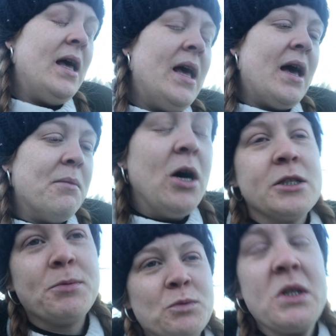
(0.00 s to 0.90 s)
and my
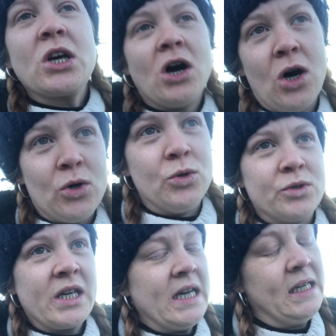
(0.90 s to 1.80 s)
husband's
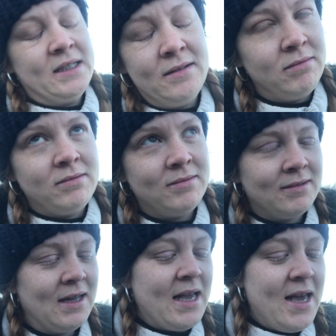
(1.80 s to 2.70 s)
cold,
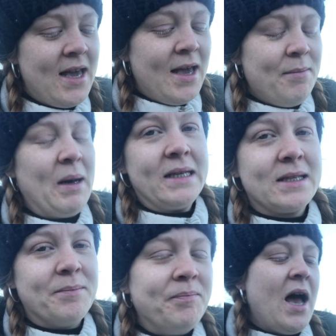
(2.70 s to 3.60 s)
bless
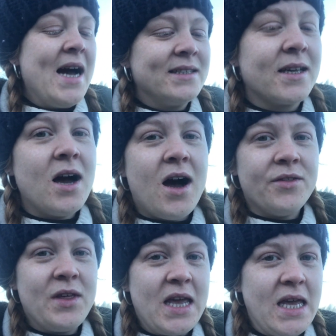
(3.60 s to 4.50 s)
him, I had to cut
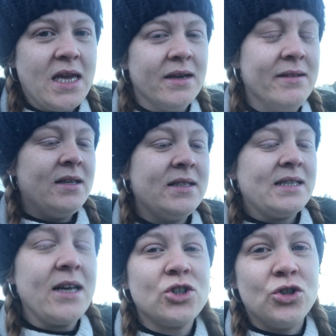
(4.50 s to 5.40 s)
the
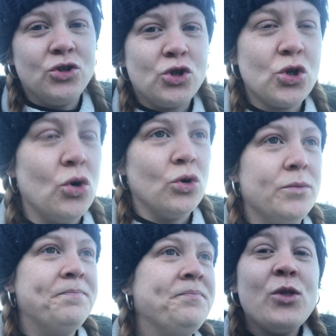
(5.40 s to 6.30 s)
session short.
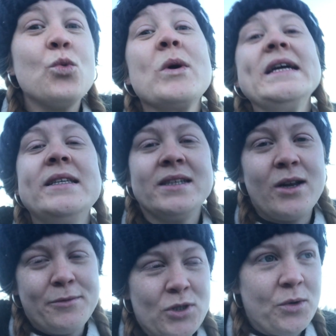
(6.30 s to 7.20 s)
The reason
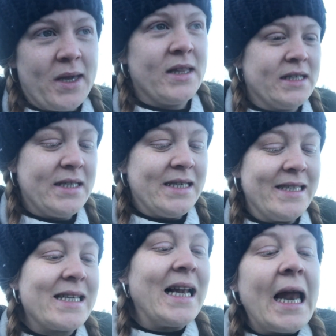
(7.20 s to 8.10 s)
I'm doing this
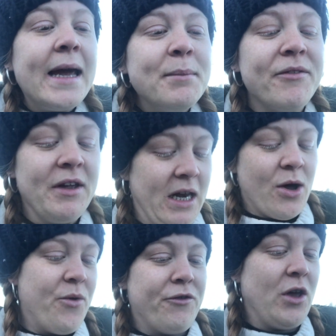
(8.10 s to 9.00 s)
disclaimer
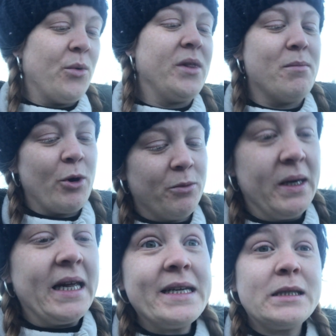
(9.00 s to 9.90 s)
video for you at the
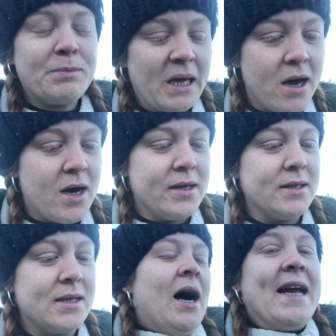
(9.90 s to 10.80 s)
moment is
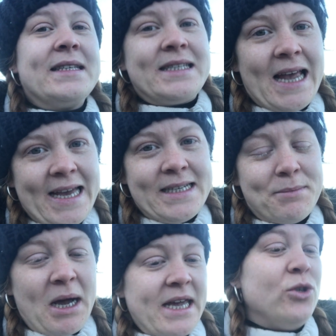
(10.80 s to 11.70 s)
because I had said in
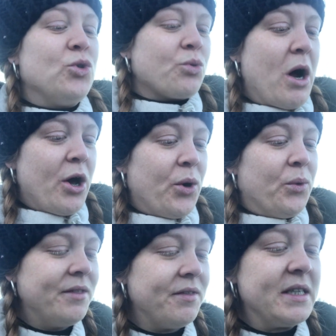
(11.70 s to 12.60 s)
my intro
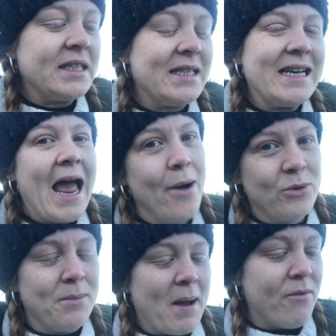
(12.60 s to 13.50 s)
that this is an out and about